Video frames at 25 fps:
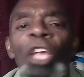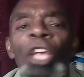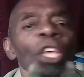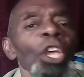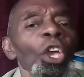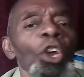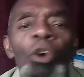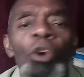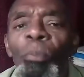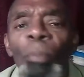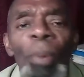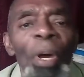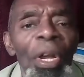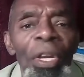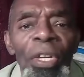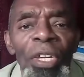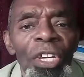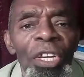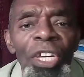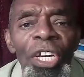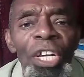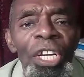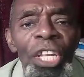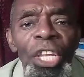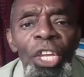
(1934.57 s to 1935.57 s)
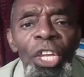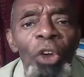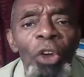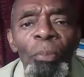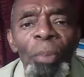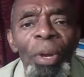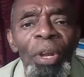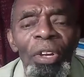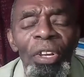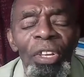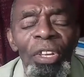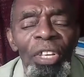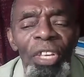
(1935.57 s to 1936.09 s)
good
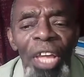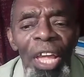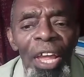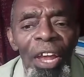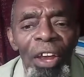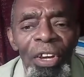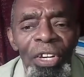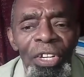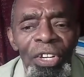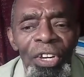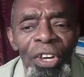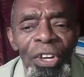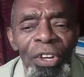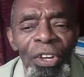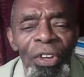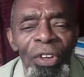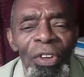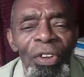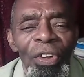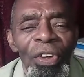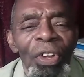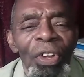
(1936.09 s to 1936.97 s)
human character,